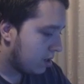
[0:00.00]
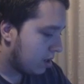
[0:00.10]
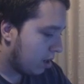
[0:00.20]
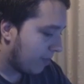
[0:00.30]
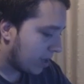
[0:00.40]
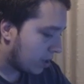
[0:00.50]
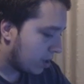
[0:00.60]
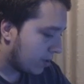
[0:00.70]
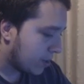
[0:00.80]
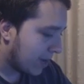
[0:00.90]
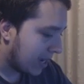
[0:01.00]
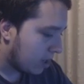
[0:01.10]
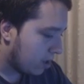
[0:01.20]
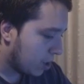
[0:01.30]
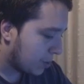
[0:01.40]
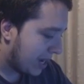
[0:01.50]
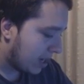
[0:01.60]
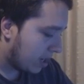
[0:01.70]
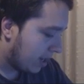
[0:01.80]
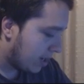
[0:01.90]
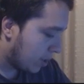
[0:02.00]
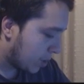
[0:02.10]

Oh my god, a lot of swag. I like a lot of